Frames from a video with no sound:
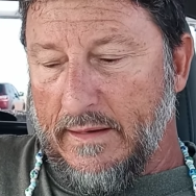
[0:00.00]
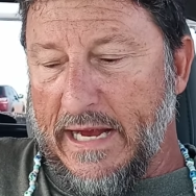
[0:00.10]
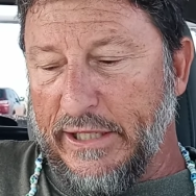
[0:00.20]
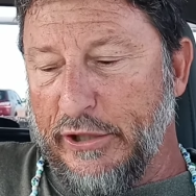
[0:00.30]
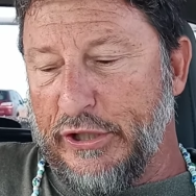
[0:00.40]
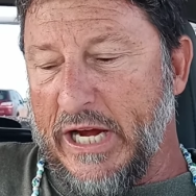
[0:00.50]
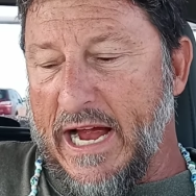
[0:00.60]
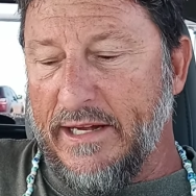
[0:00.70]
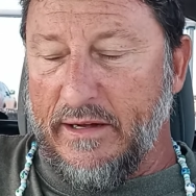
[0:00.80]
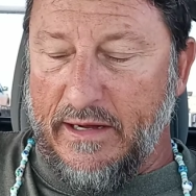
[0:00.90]
That you
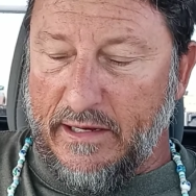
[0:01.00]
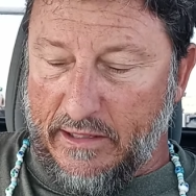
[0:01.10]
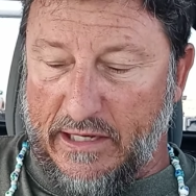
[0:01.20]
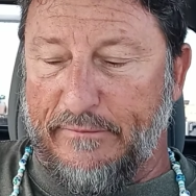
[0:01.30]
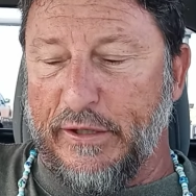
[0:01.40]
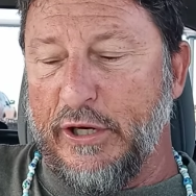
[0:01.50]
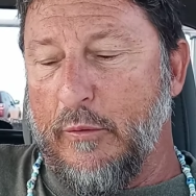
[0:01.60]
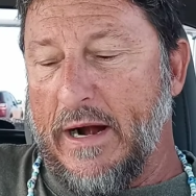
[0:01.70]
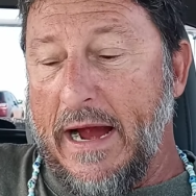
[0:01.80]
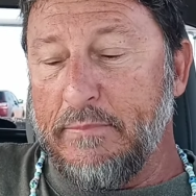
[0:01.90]
shall, if you do
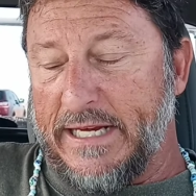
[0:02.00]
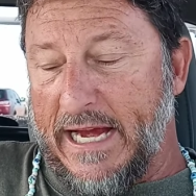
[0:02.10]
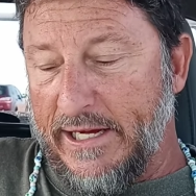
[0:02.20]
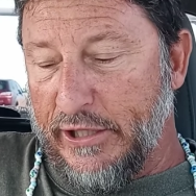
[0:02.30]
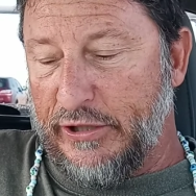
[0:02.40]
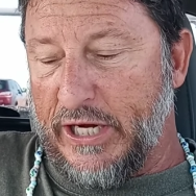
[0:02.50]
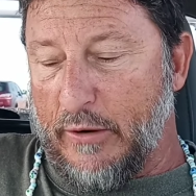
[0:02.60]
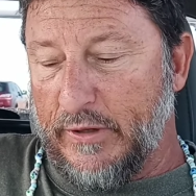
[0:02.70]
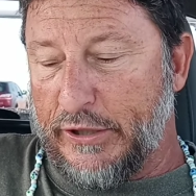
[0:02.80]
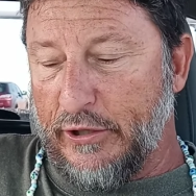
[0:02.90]
what I'm saying, you
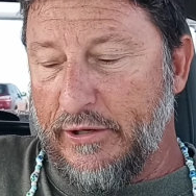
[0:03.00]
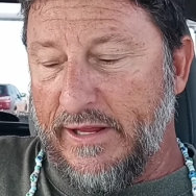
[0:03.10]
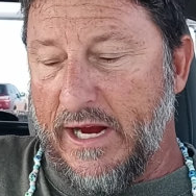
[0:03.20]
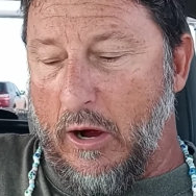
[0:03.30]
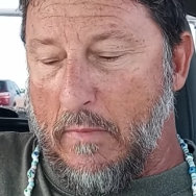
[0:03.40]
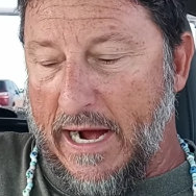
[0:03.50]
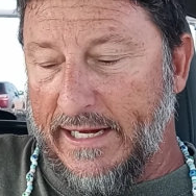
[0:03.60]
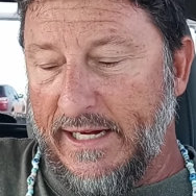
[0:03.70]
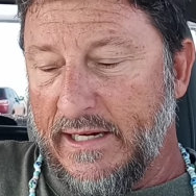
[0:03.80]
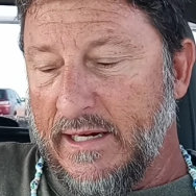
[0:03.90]
shall return to the
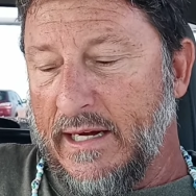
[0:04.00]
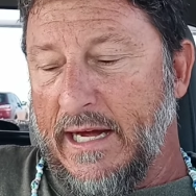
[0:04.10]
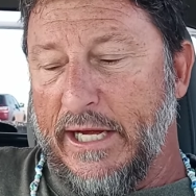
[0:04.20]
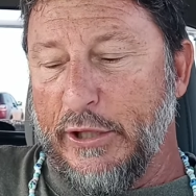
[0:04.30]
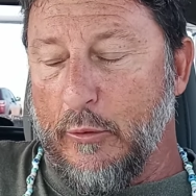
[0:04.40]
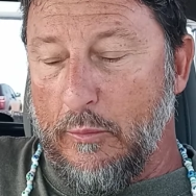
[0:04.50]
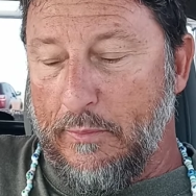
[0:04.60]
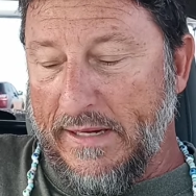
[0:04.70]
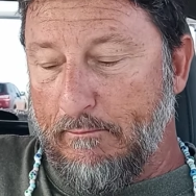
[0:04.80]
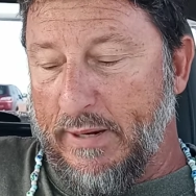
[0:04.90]
Almighty, and you will
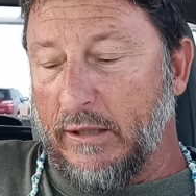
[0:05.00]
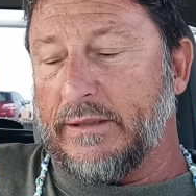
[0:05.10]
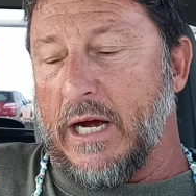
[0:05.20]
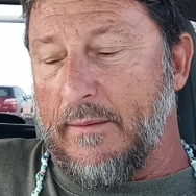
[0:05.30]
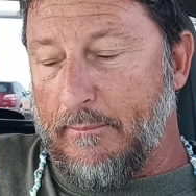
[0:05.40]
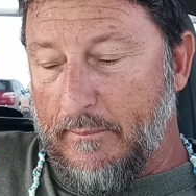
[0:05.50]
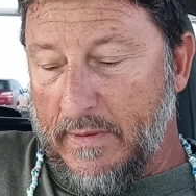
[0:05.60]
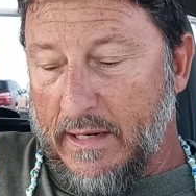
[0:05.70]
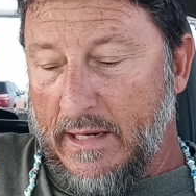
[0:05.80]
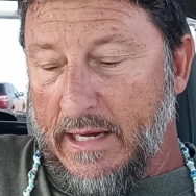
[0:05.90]
be built up,
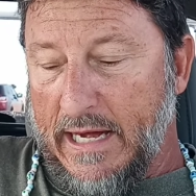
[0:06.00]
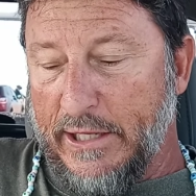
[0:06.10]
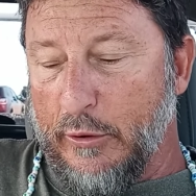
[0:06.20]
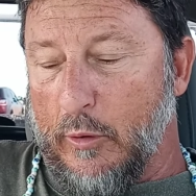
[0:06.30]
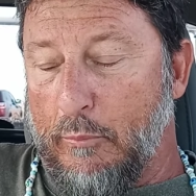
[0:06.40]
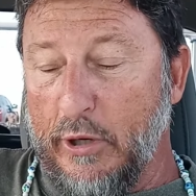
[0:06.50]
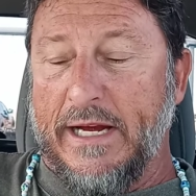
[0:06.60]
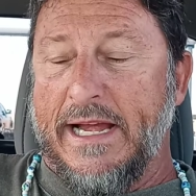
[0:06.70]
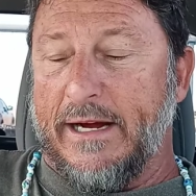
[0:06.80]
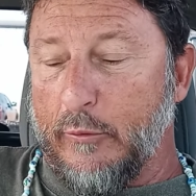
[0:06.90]
and you will put
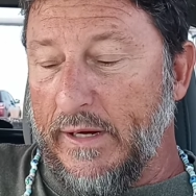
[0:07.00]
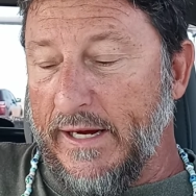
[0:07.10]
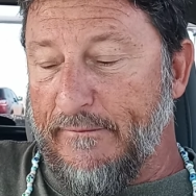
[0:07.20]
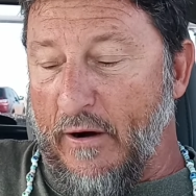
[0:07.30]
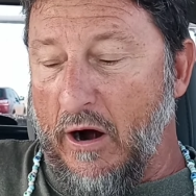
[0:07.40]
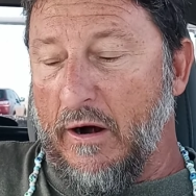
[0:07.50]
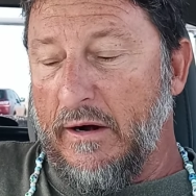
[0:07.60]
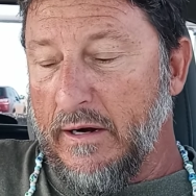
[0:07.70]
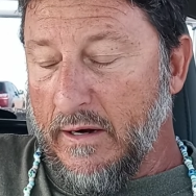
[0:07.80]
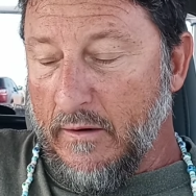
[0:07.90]
iniquity
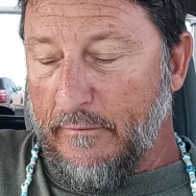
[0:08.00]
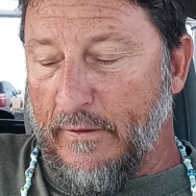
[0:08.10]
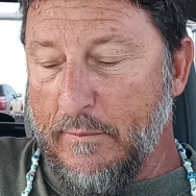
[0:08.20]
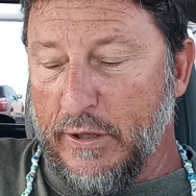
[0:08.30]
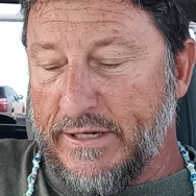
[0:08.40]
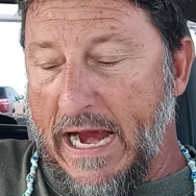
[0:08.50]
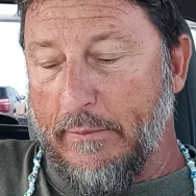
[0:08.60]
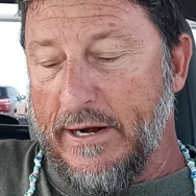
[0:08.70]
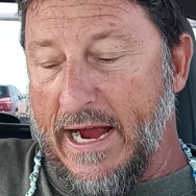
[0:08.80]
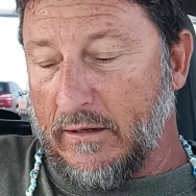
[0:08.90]
far from your
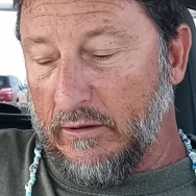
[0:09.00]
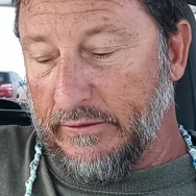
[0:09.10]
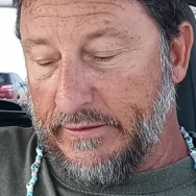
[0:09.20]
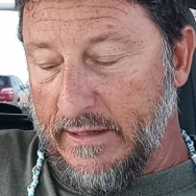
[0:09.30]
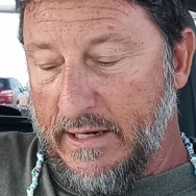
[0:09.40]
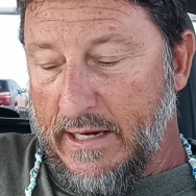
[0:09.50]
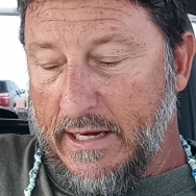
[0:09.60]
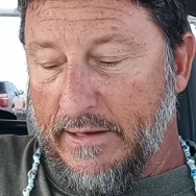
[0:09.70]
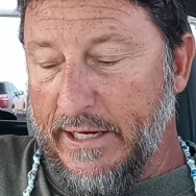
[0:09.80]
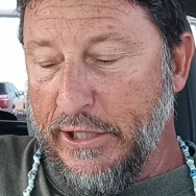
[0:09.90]
tabernacles.
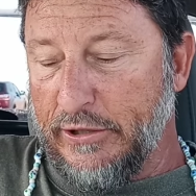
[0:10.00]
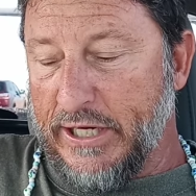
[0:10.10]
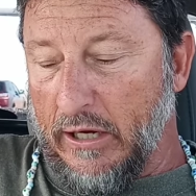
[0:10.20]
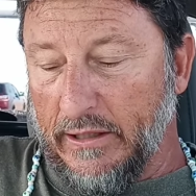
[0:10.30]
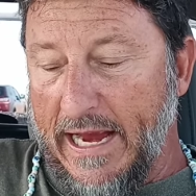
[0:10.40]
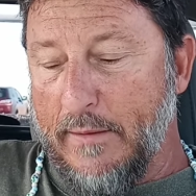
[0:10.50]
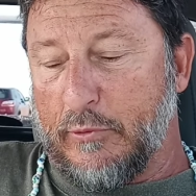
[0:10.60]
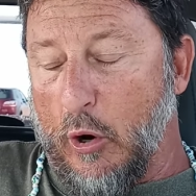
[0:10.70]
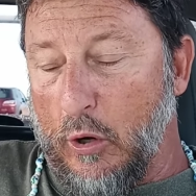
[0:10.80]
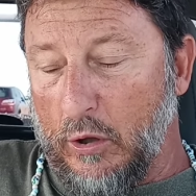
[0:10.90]
Then you shall lay
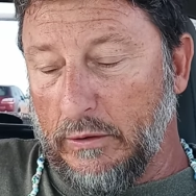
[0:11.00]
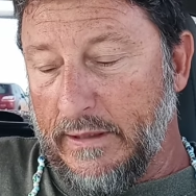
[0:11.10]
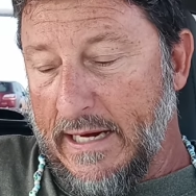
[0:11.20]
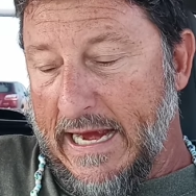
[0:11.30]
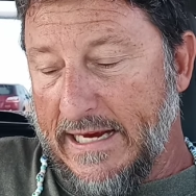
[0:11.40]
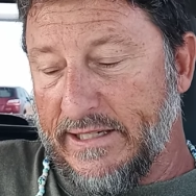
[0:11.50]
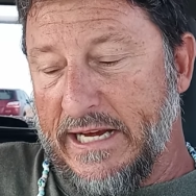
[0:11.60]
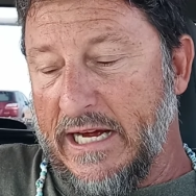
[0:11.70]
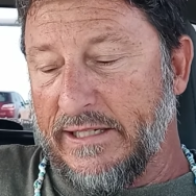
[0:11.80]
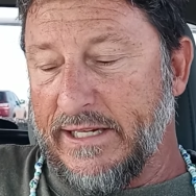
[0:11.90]
up gold as
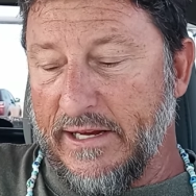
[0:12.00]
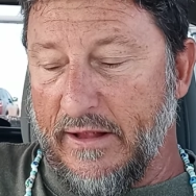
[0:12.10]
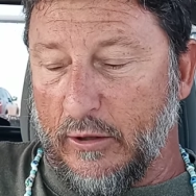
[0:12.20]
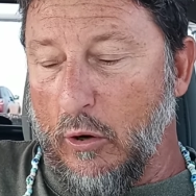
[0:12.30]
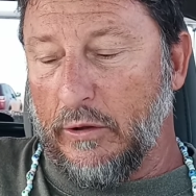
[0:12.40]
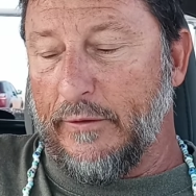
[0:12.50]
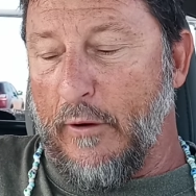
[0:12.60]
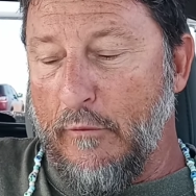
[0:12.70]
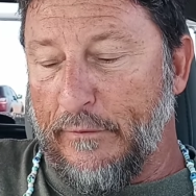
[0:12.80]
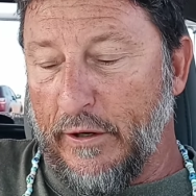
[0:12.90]
dust, and the gold of
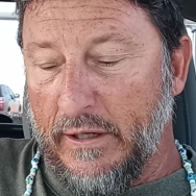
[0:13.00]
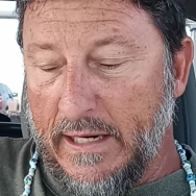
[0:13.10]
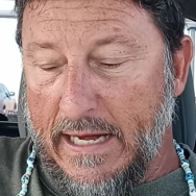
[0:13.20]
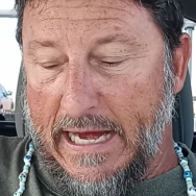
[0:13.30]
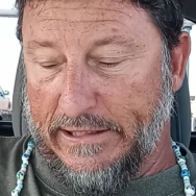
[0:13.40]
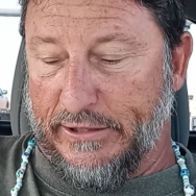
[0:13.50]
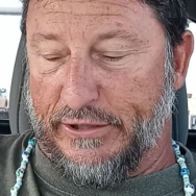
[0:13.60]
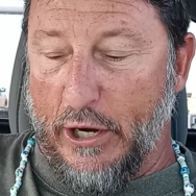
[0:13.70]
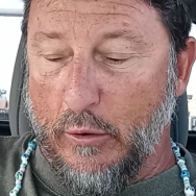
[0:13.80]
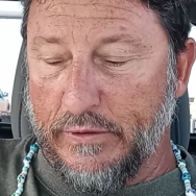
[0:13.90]
Ophir as the
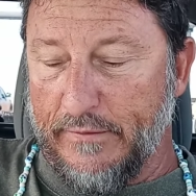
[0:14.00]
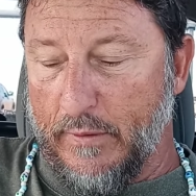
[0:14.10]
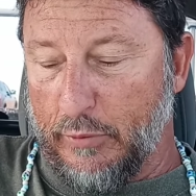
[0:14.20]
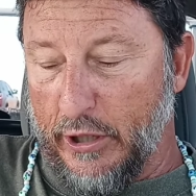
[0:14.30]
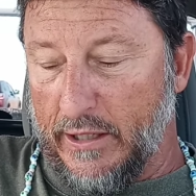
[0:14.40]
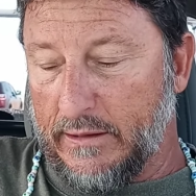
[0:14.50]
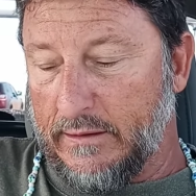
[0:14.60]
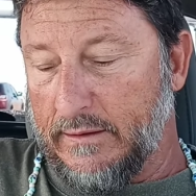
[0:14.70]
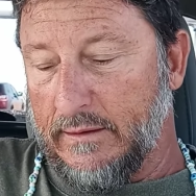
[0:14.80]
stones of the brook.